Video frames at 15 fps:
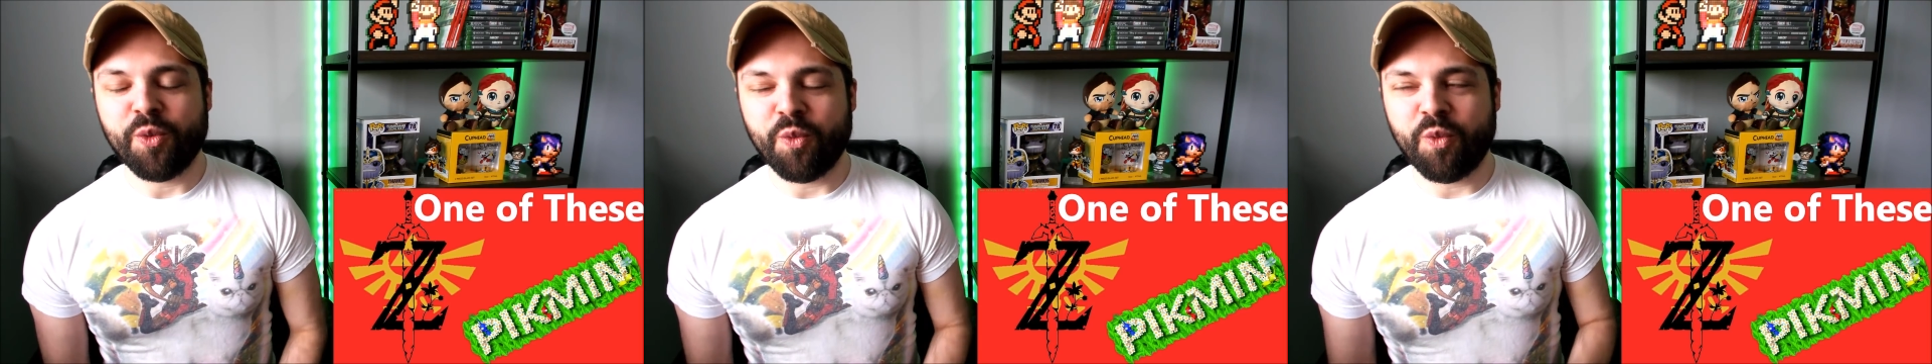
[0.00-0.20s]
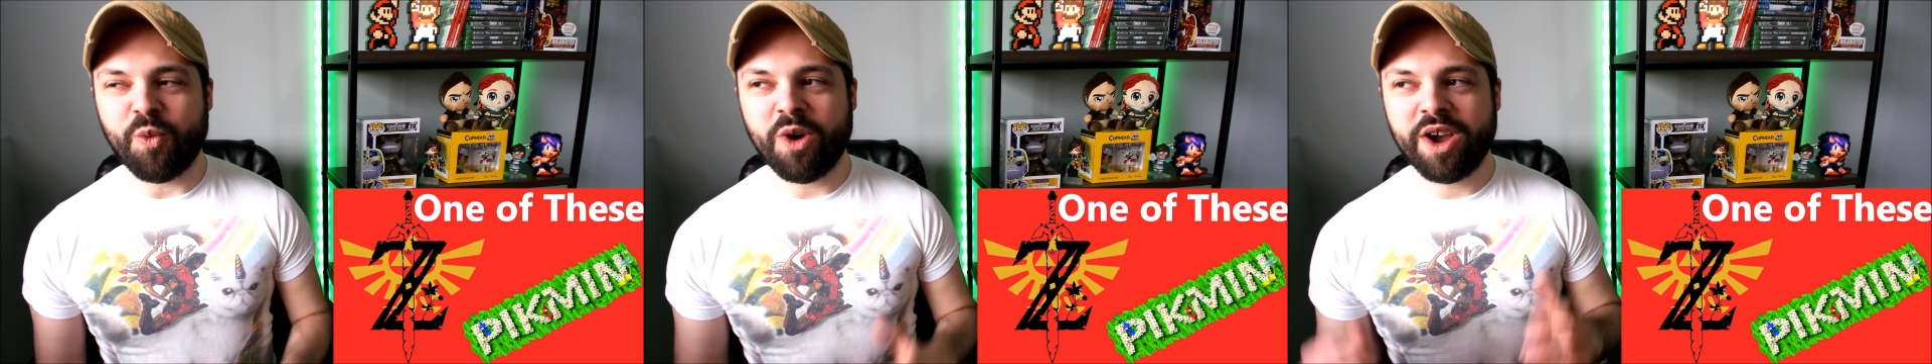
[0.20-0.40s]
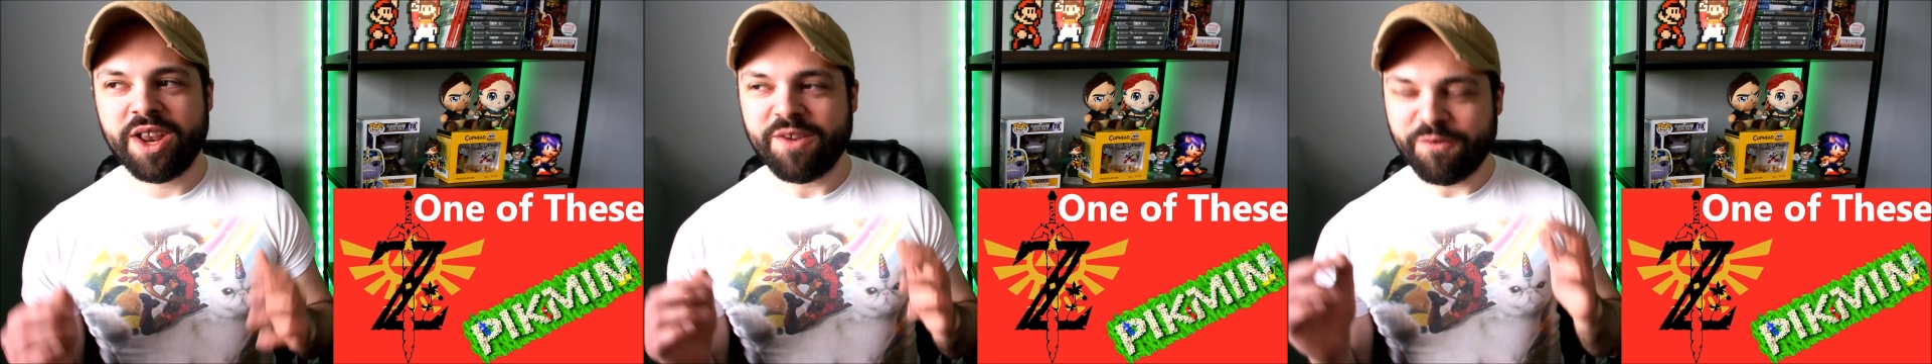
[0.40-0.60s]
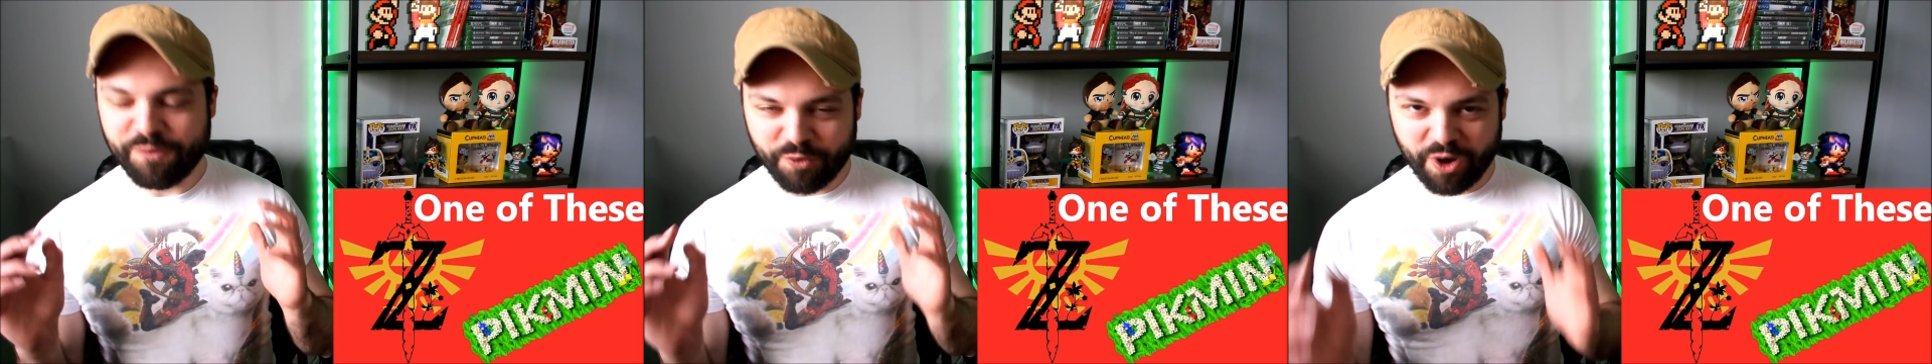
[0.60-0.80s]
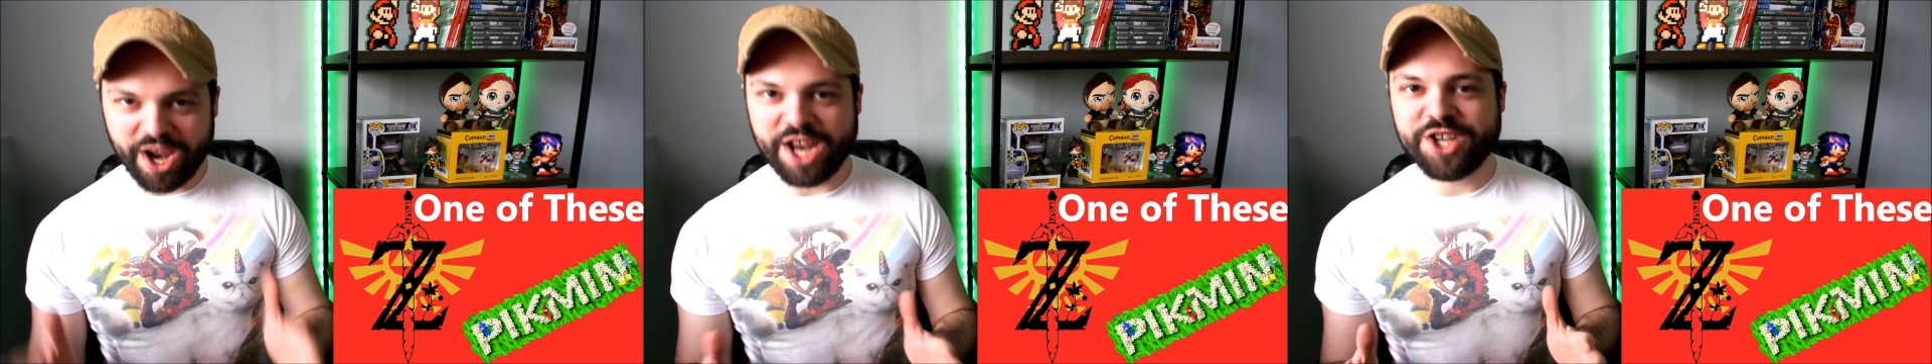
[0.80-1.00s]
what
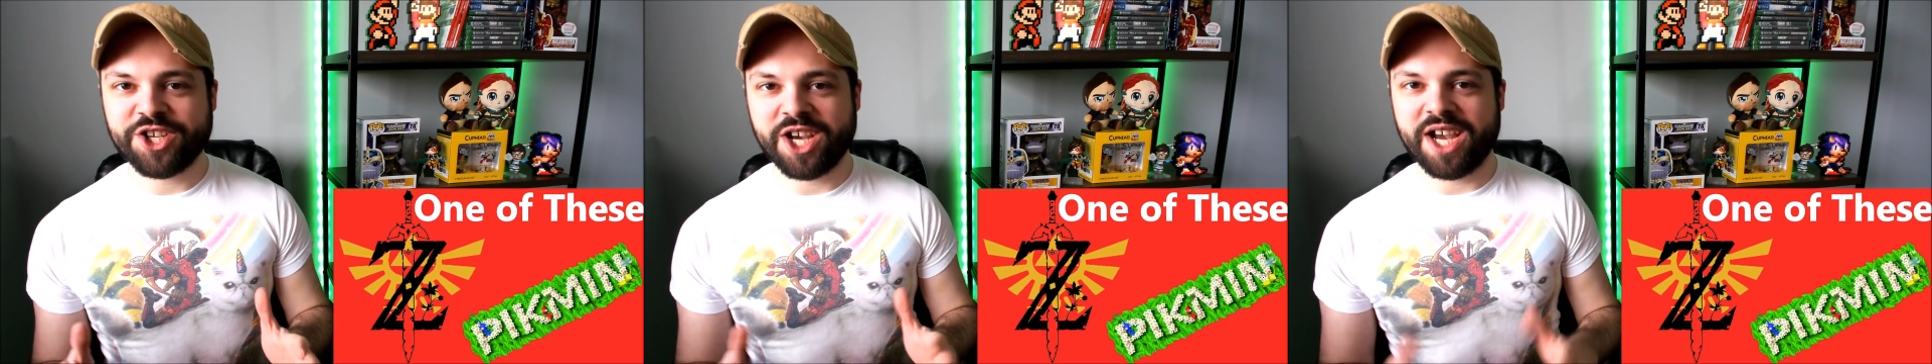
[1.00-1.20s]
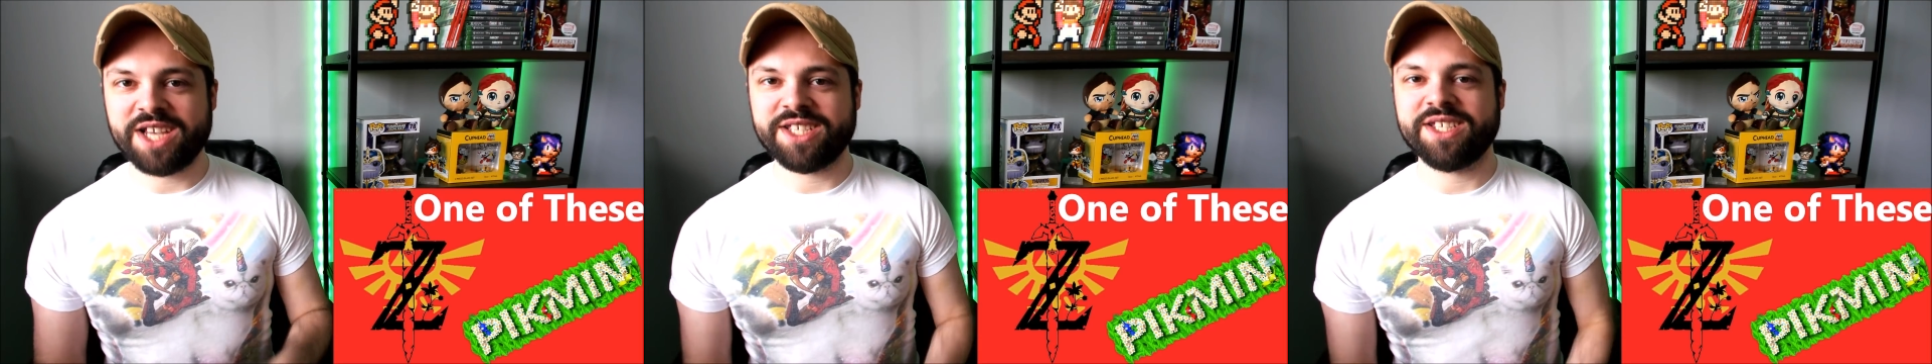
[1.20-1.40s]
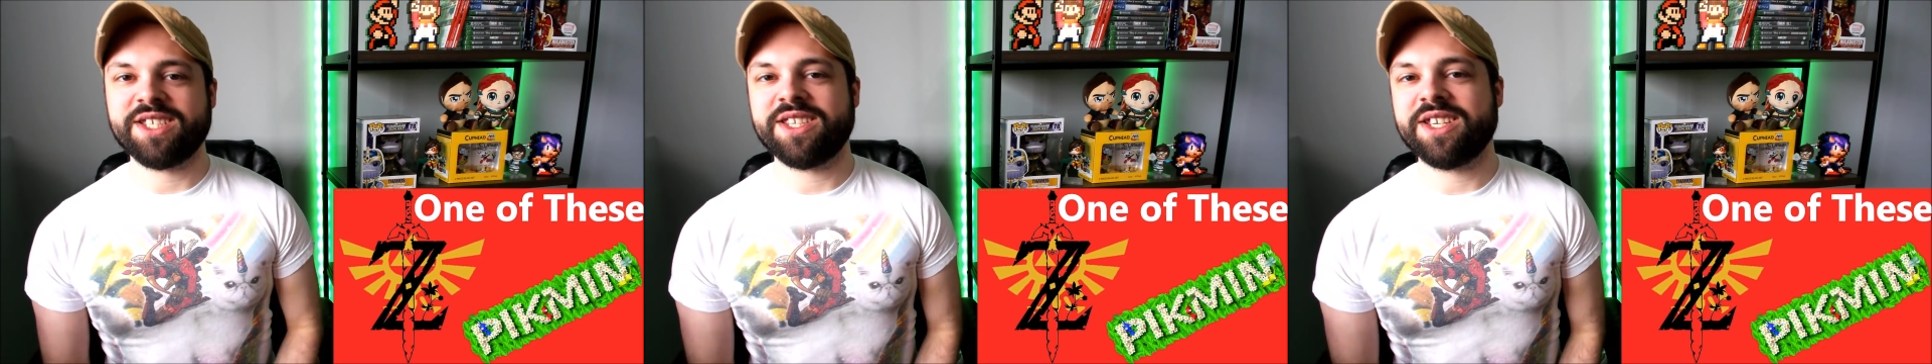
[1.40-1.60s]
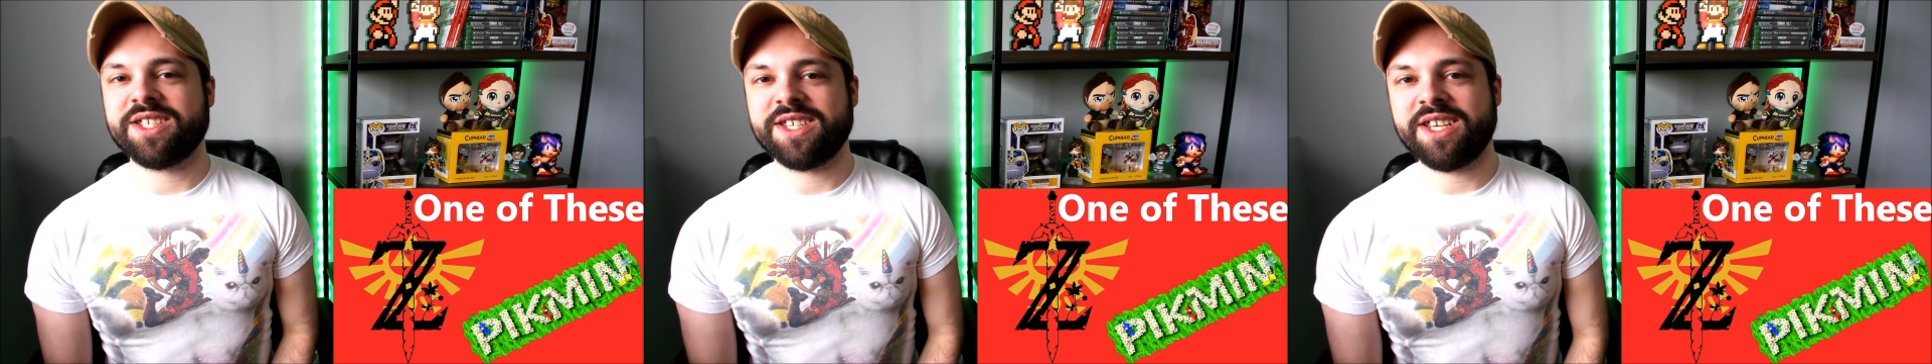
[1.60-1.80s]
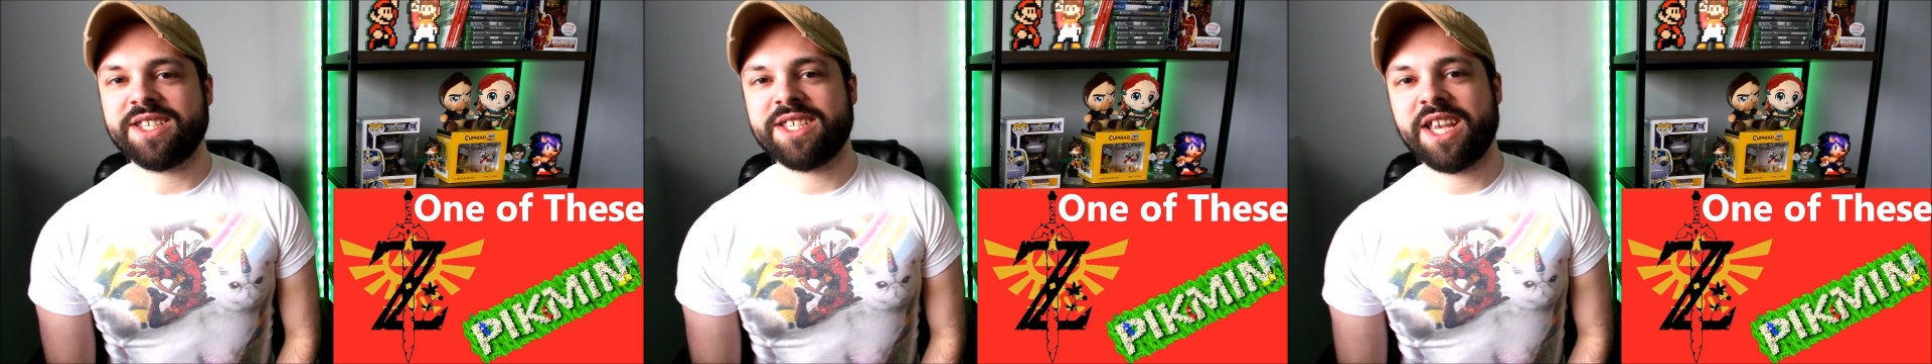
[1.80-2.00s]
franchises does
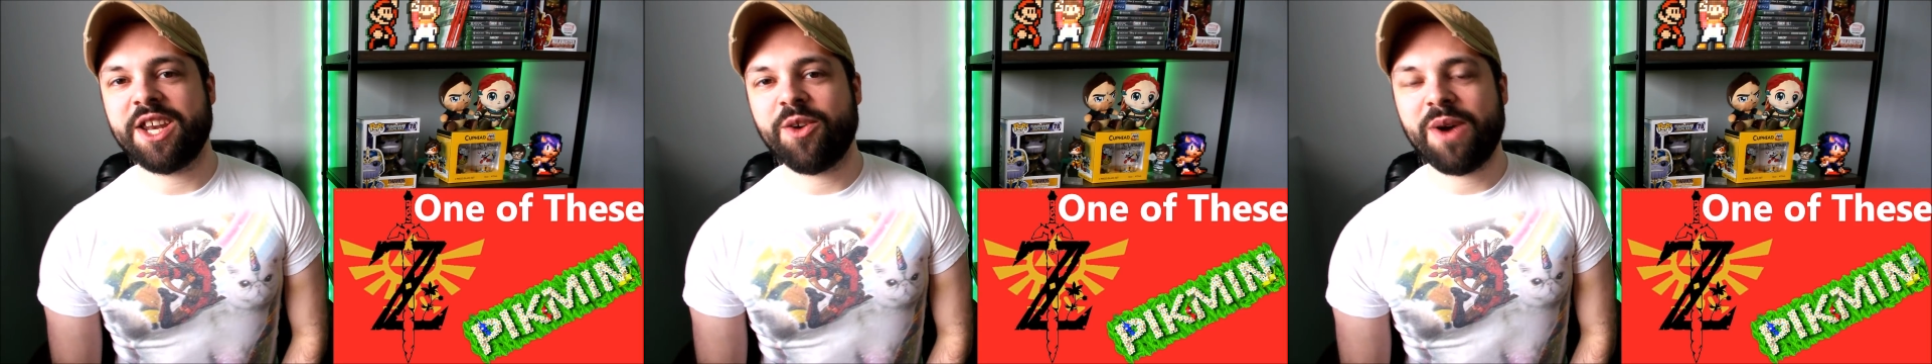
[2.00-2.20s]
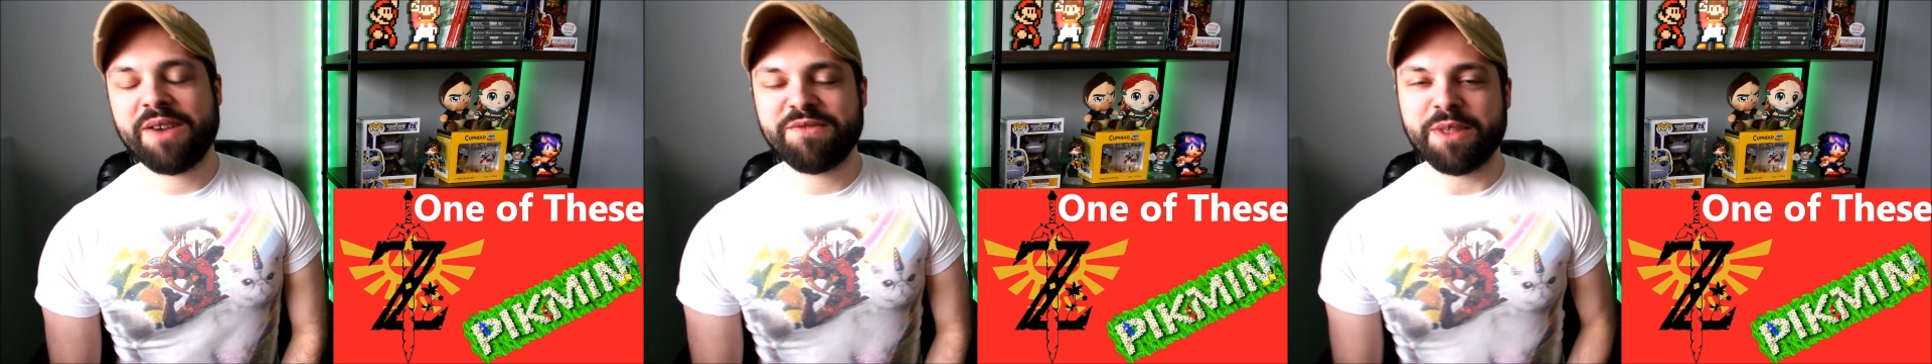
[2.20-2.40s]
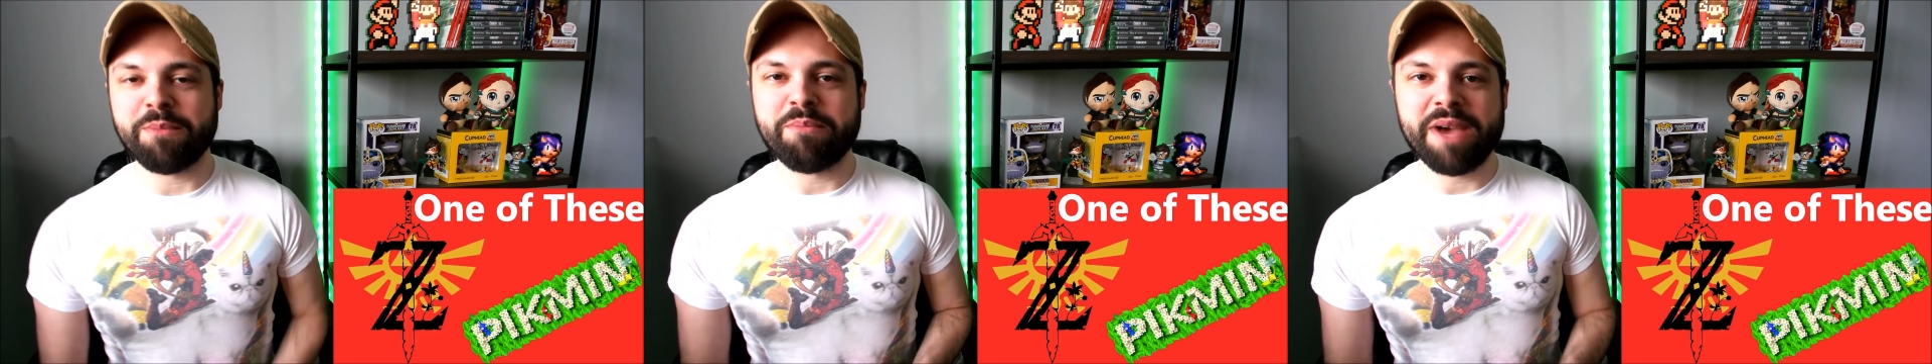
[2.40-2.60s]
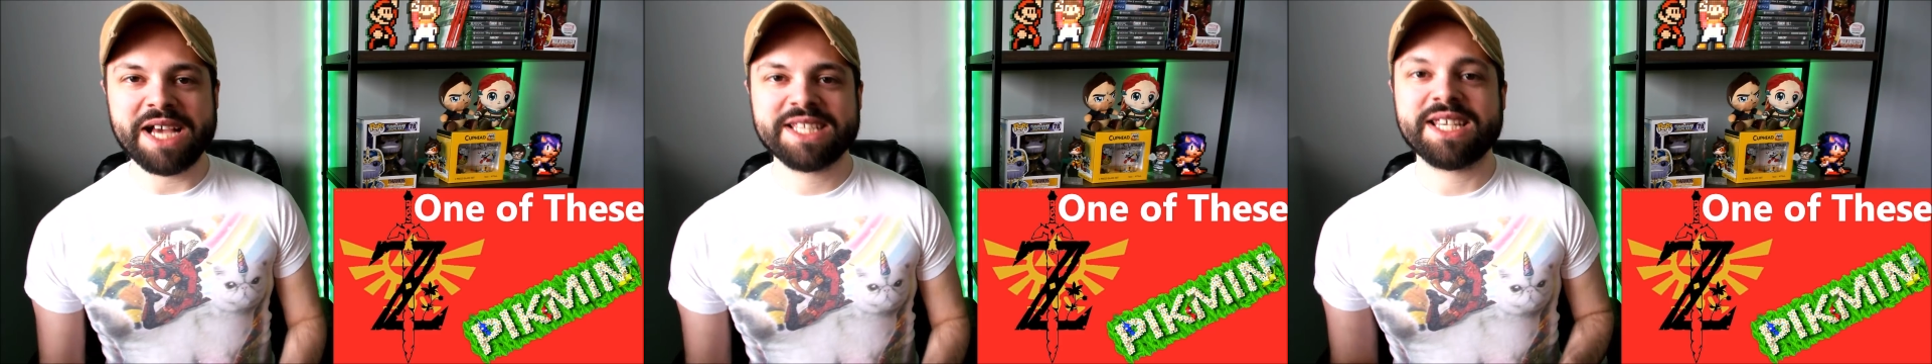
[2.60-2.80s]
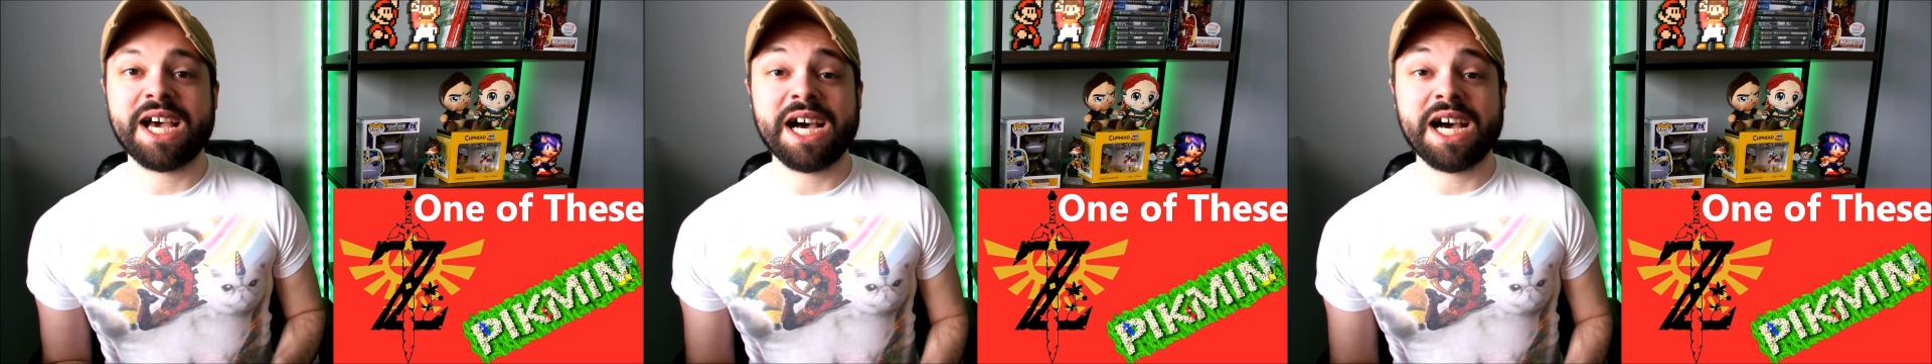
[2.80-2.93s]
Nintendo have the best